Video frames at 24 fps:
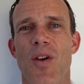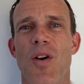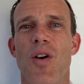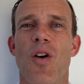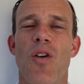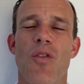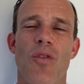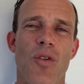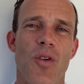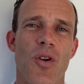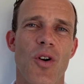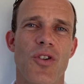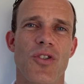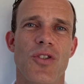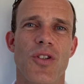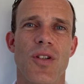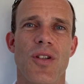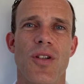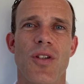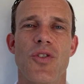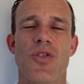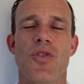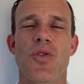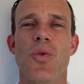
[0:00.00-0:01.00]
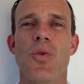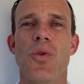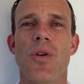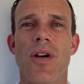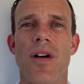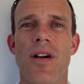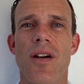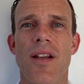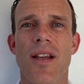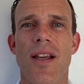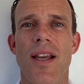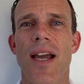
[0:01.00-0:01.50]
Of course, the
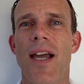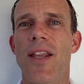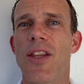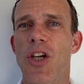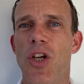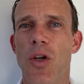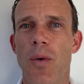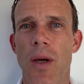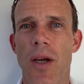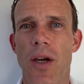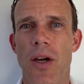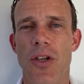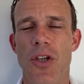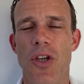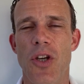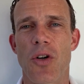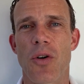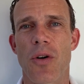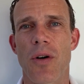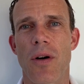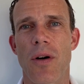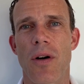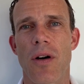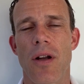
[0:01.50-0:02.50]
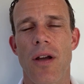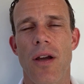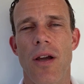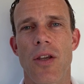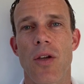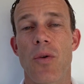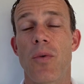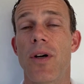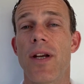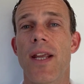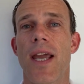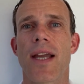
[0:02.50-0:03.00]
sooner and the quicker you
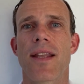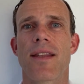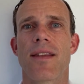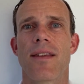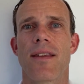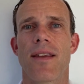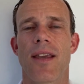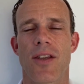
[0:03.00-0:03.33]
react